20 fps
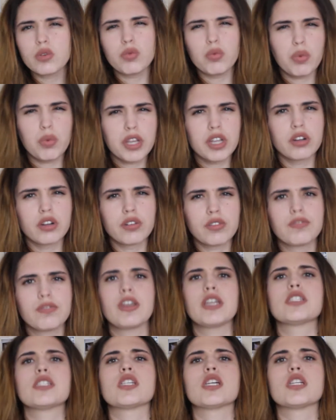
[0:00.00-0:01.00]
weird
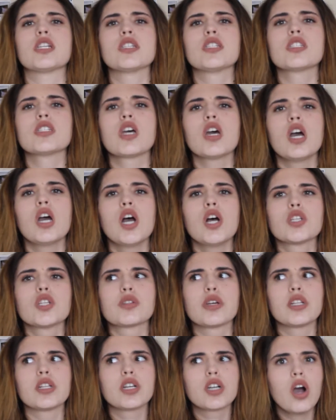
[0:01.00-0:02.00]
faces.
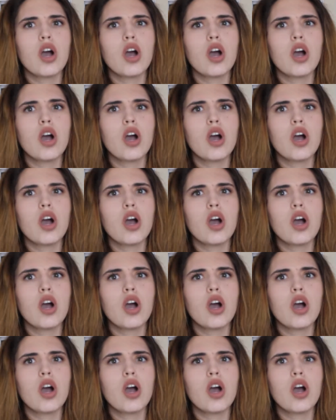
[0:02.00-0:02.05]
So I look